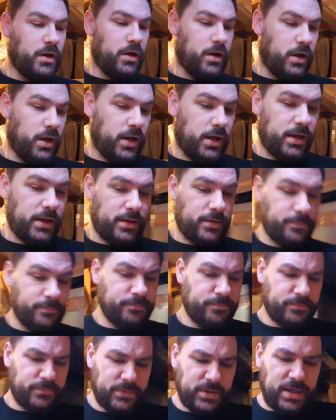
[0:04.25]

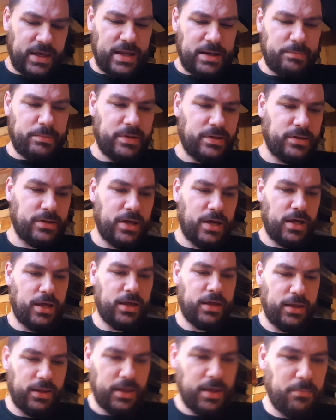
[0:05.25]
Kind of been
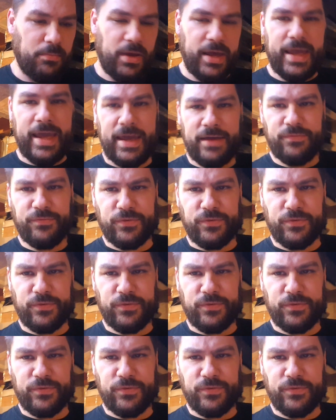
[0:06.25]
MIA